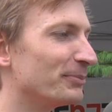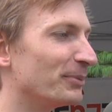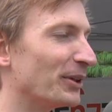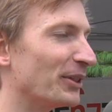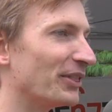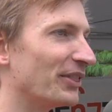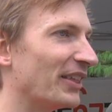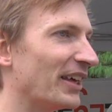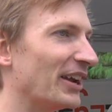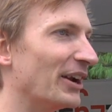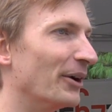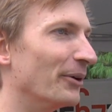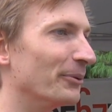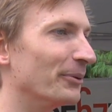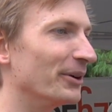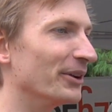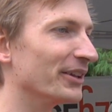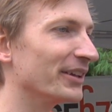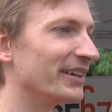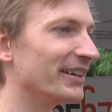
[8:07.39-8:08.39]
but they don't
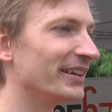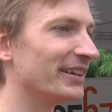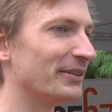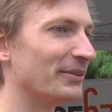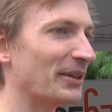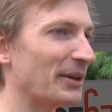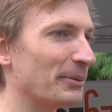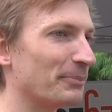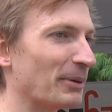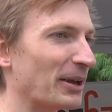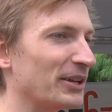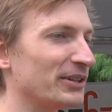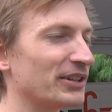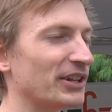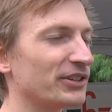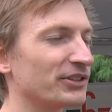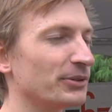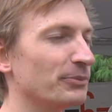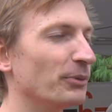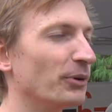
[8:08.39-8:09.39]
really, and they pay
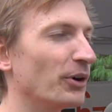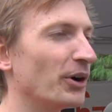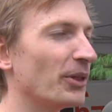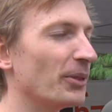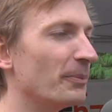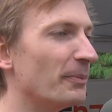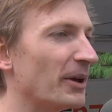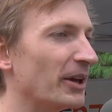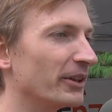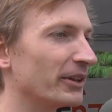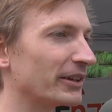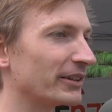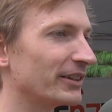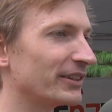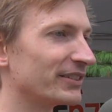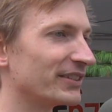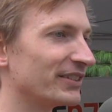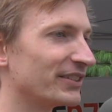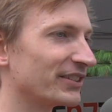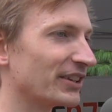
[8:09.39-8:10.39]
attention more on the mailing
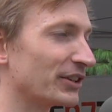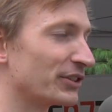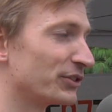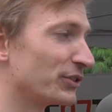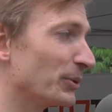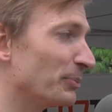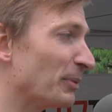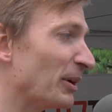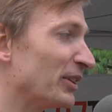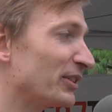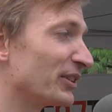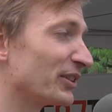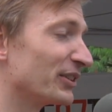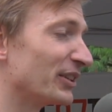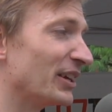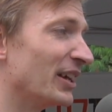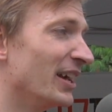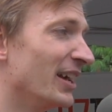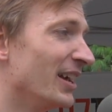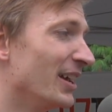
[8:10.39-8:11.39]
list and such. So
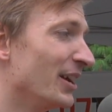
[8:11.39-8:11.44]
basically,